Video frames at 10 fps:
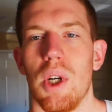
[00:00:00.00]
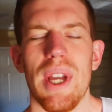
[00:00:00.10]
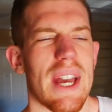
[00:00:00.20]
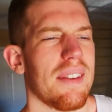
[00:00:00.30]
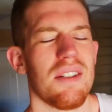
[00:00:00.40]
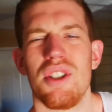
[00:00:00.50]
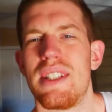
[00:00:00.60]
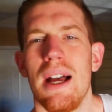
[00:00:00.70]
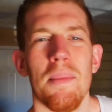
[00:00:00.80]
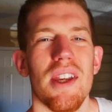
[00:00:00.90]
oh yeah, and then just
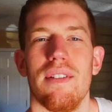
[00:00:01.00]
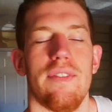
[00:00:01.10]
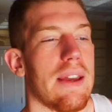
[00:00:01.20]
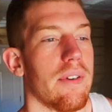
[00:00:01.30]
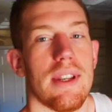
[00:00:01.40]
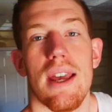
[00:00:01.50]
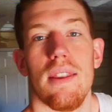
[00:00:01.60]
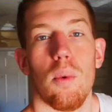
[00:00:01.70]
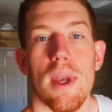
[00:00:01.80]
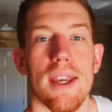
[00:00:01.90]
tell me your favorite day of
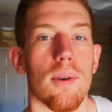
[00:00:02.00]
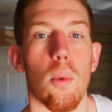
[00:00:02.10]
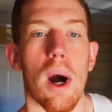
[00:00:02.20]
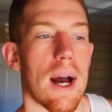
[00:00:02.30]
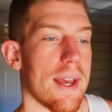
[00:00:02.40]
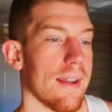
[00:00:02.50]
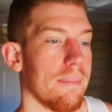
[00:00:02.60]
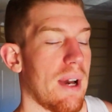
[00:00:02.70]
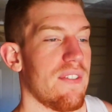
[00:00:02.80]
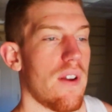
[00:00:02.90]
the week and why.
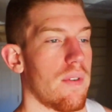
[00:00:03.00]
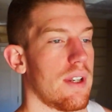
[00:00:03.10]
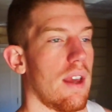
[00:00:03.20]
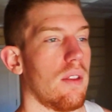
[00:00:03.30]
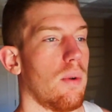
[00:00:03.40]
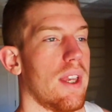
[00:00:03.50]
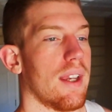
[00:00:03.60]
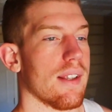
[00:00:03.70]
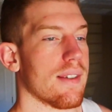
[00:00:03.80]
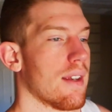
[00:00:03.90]
My favorite day of the
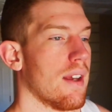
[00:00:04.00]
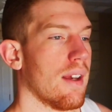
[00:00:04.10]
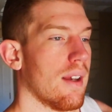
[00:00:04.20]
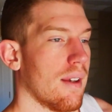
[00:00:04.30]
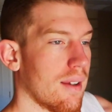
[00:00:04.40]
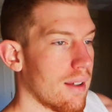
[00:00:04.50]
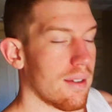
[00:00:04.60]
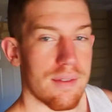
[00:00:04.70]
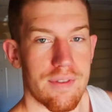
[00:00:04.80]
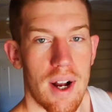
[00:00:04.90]
week is
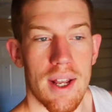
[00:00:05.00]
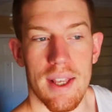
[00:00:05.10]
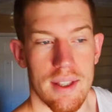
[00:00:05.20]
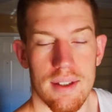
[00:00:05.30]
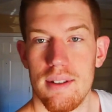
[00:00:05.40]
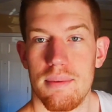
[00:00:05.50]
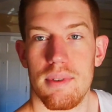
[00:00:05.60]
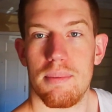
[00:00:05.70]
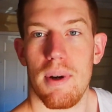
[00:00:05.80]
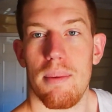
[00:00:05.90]
Friday.
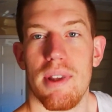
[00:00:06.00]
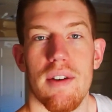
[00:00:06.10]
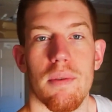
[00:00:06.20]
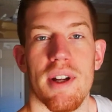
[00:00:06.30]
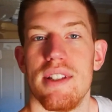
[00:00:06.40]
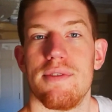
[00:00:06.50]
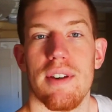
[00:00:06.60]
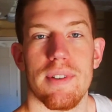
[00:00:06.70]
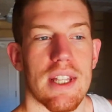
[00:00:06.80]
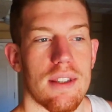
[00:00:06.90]
It's probably everybody's
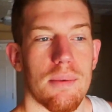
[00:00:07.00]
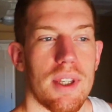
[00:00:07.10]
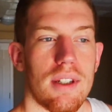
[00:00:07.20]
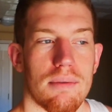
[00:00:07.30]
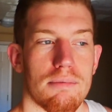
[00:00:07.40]
favorite day of the week.